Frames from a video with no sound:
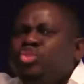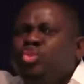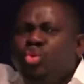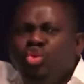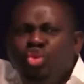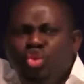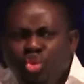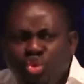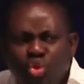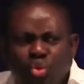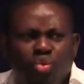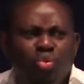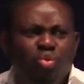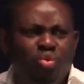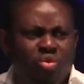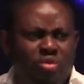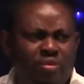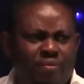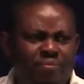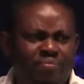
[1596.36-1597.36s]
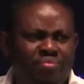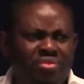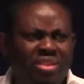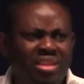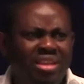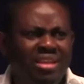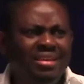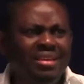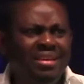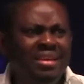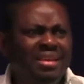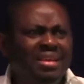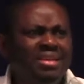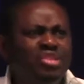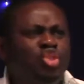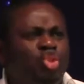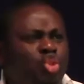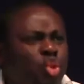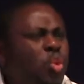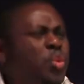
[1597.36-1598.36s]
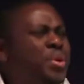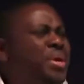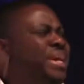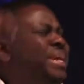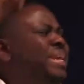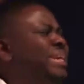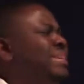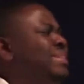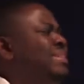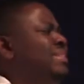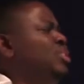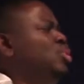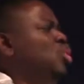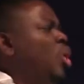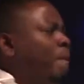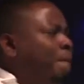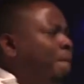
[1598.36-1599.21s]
to you, doing your